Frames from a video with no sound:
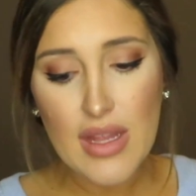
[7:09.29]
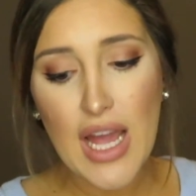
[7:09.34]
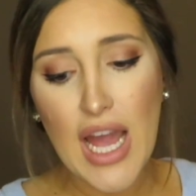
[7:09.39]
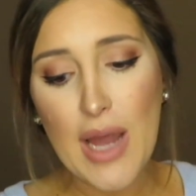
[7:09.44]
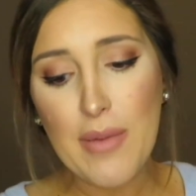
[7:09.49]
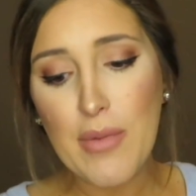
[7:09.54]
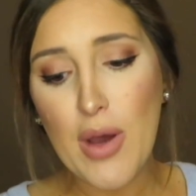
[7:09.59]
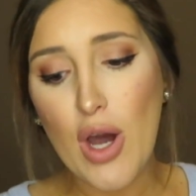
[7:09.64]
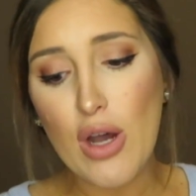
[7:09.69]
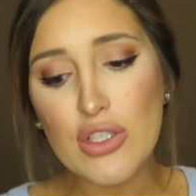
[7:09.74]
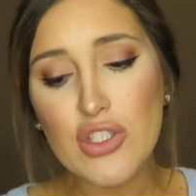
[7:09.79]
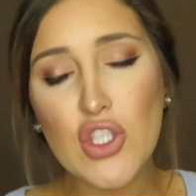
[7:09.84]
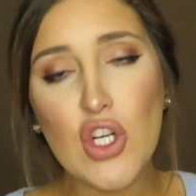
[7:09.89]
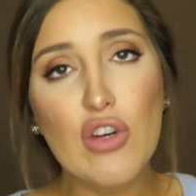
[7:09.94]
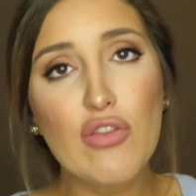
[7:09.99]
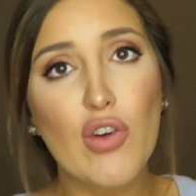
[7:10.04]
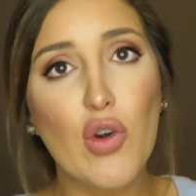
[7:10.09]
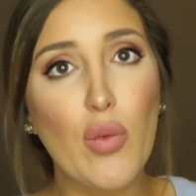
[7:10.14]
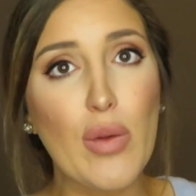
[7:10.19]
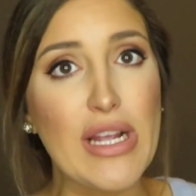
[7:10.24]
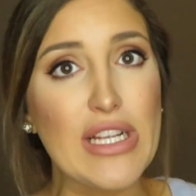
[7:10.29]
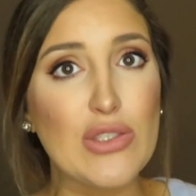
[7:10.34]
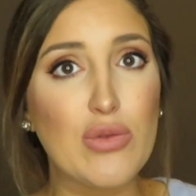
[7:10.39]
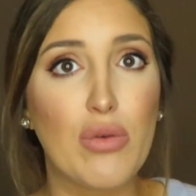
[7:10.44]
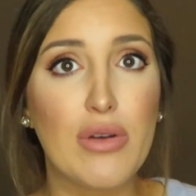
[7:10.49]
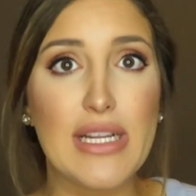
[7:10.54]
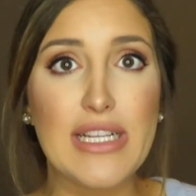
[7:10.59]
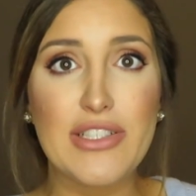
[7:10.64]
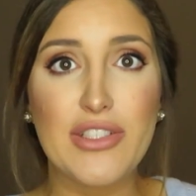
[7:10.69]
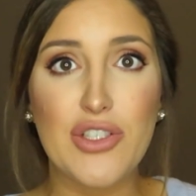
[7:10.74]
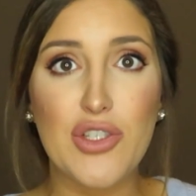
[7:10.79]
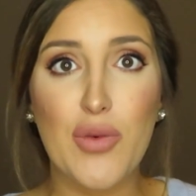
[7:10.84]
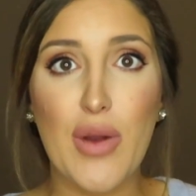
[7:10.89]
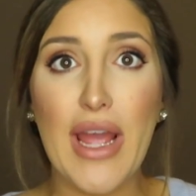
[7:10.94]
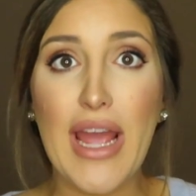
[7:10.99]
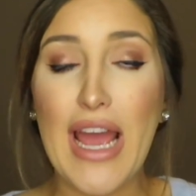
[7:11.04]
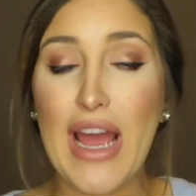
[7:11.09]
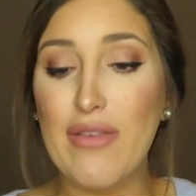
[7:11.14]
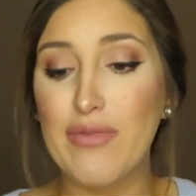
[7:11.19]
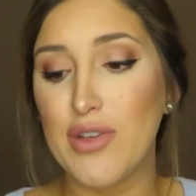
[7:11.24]
Also for week 22,
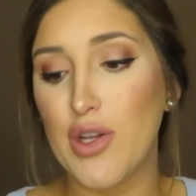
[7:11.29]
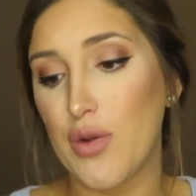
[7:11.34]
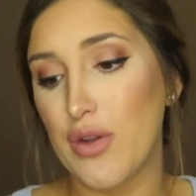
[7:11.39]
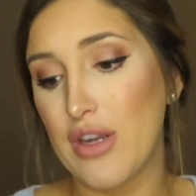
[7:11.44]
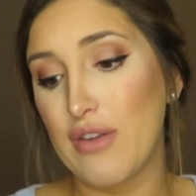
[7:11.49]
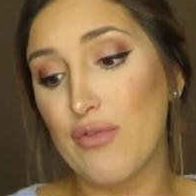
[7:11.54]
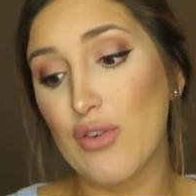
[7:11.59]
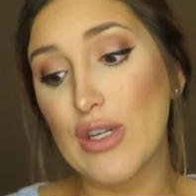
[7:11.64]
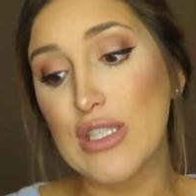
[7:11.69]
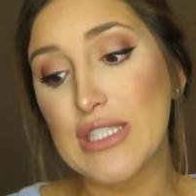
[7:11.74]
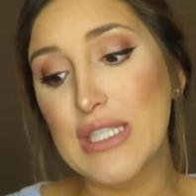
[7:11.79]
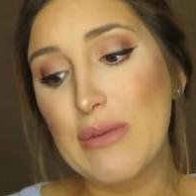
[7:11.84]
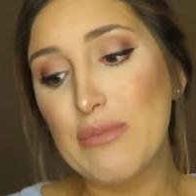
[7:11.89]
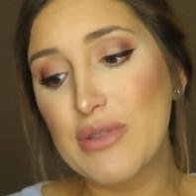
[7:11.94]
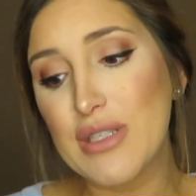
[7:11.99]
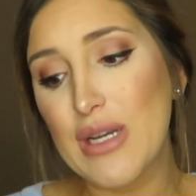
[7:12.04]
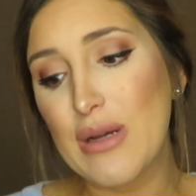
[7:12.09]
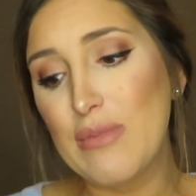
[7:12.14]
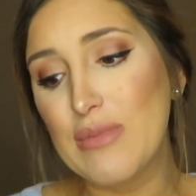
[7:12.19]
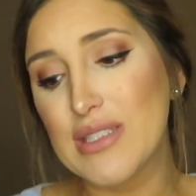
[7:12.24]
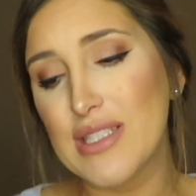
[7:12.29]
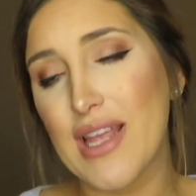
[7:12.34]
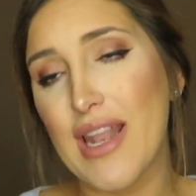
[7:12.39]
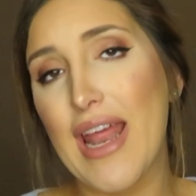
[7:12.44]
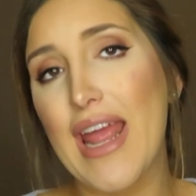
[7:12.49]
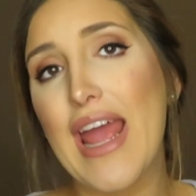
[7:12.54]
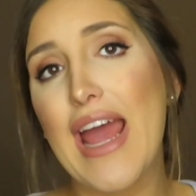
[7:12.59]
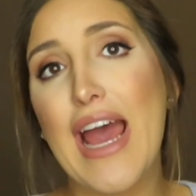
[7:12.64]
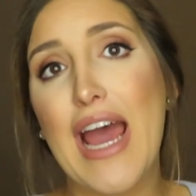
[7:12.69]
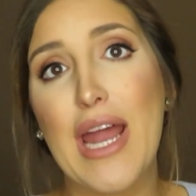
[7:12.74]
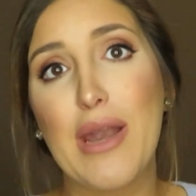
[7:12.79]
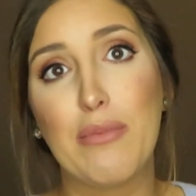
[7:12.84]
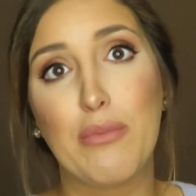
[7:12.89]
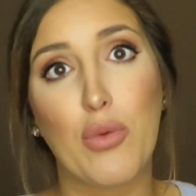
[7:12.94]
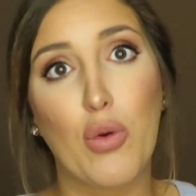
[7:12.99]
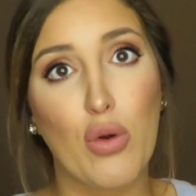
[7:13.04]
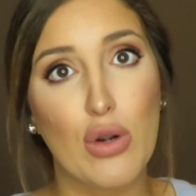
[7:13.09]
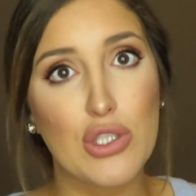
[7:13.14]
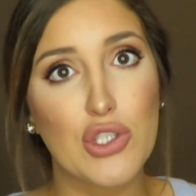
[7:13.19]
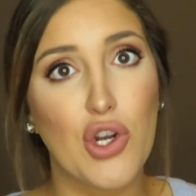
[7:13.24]
I have noted for symptoms that I had
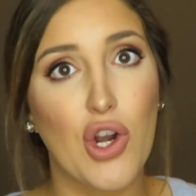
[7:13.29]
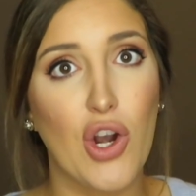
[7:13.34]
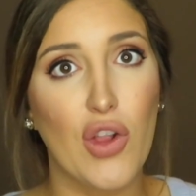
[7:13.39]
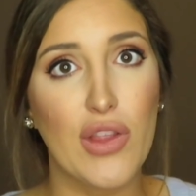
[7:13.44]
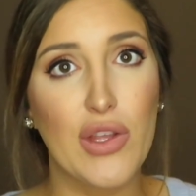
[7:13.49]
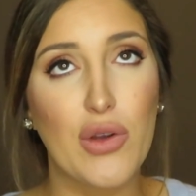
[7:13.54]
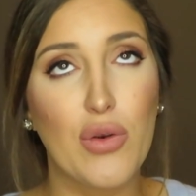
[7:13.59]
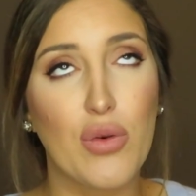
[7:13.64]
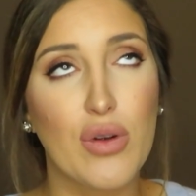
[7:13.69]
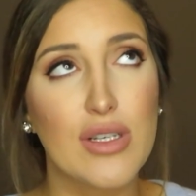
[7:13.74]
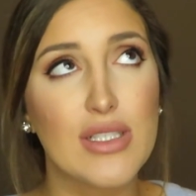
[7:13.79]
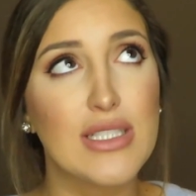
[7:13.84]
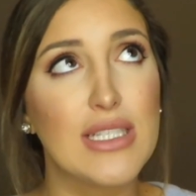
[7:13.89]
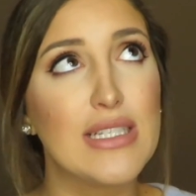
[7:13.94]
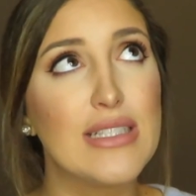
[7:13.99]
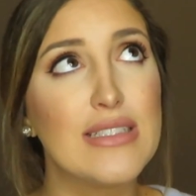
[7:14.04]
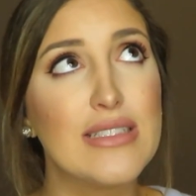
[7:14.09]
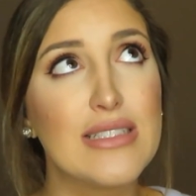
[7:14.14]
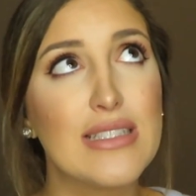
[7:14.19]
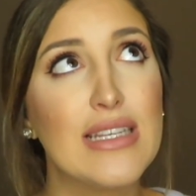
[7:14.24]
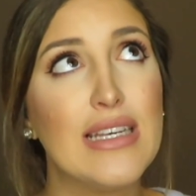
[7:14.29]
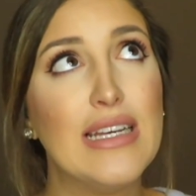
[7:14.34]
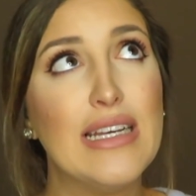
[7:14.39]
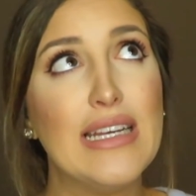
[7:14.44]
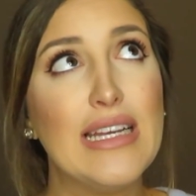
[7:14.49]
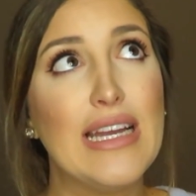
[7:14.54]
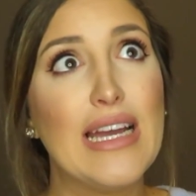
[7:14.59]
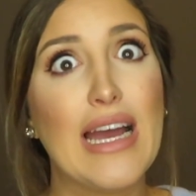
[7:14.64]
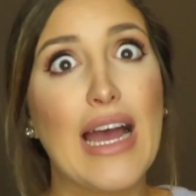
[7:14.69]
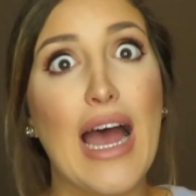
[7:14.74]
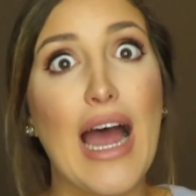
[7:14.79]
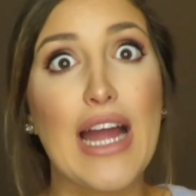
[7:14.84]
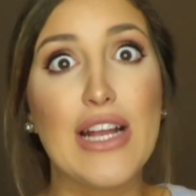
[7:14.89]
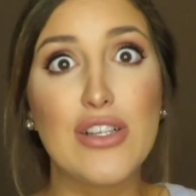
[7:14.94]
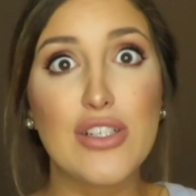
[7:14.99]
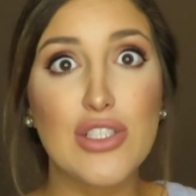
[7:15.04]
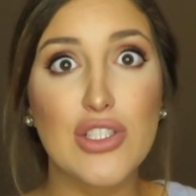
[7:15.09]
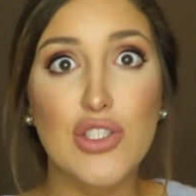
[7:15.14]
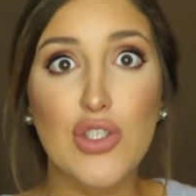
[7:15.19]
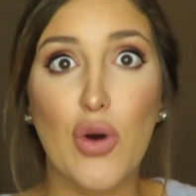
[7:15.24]
more Charlie horses. I
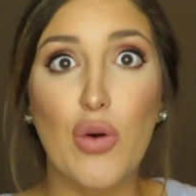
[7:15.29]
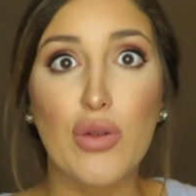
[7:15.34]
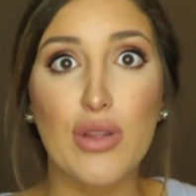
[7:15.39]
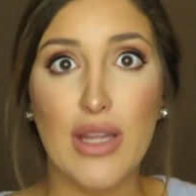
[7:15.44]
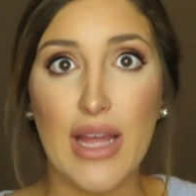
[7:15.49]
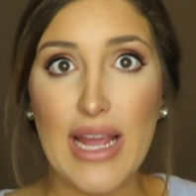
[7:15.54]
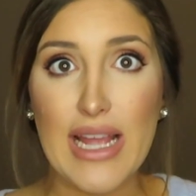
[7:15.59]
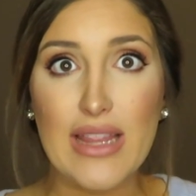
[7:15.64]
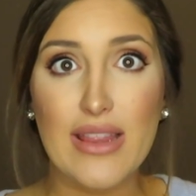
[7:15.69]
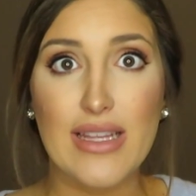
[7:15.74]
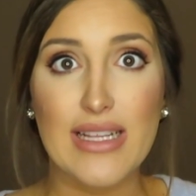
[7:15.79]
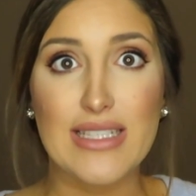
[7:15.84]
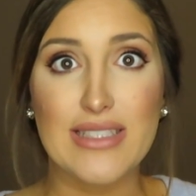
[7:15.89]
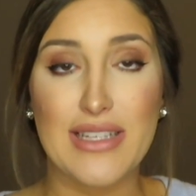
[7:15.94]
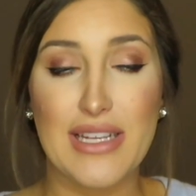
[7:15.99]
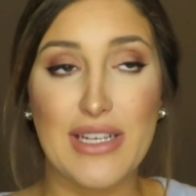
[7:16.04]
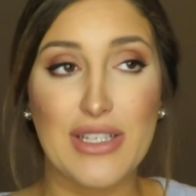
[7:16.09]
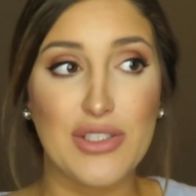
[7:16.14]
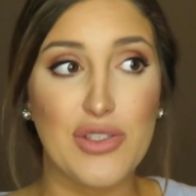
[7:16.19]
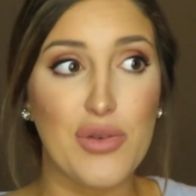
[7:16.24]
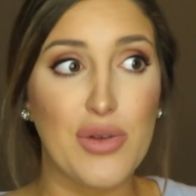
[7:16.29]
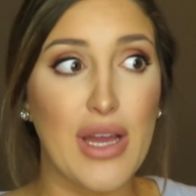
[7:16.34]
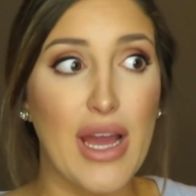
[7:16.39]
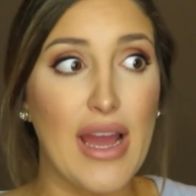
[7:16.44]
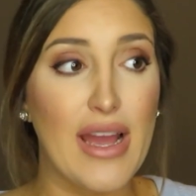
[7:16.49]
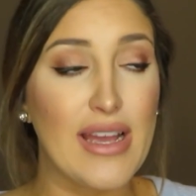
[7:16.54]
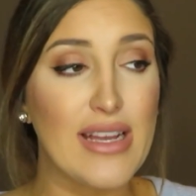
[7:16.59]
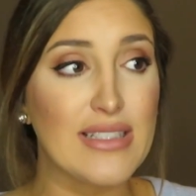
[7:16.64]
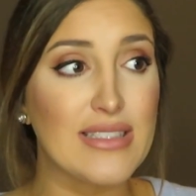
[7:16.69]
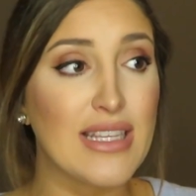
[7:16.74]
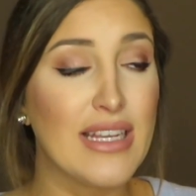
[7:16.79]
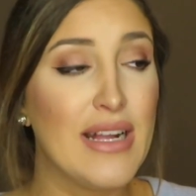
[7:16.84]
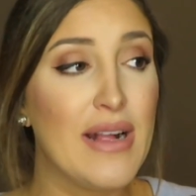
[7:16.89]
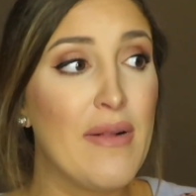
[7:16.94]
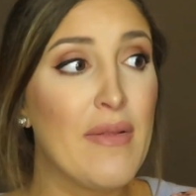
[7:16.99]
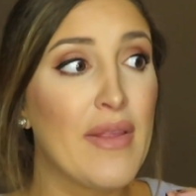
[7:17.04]
just don't like these things, you guys.